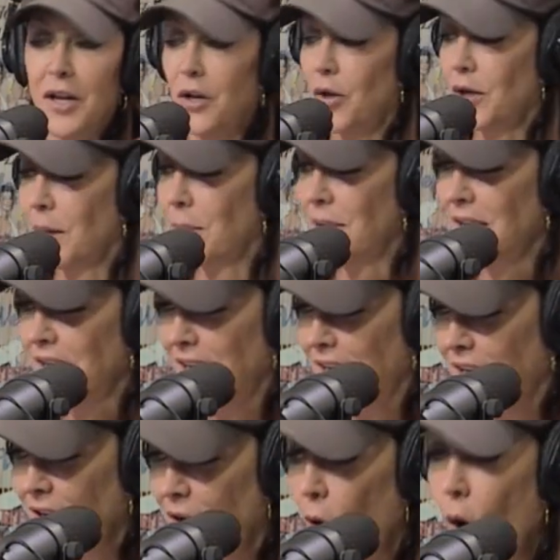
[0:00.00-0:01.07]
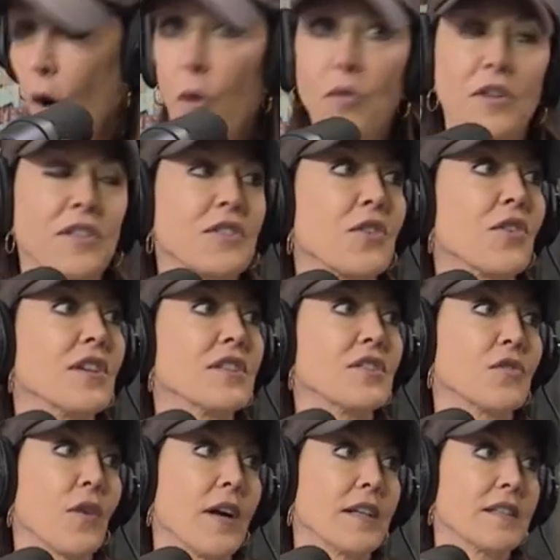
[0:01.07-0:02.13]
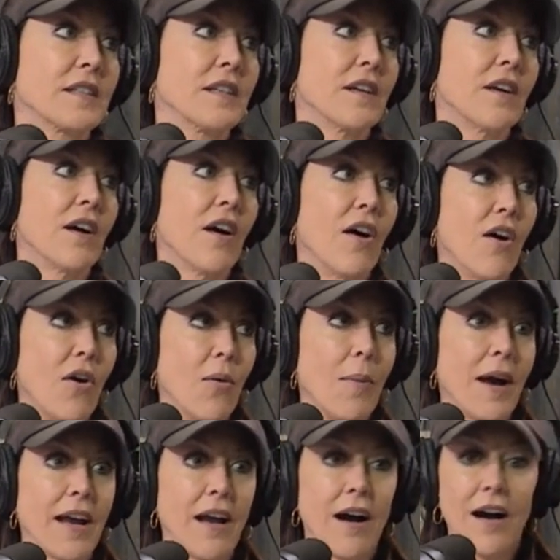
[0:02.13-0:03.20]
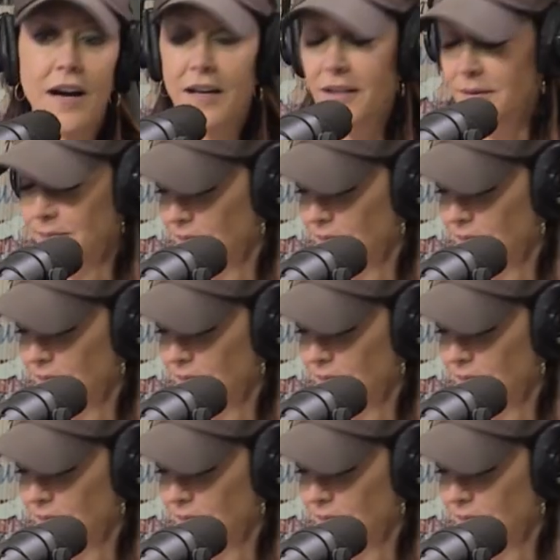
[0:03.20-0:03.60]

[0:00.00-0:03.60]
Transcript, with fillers: Look at me. Oh, the circus dress. oh my God.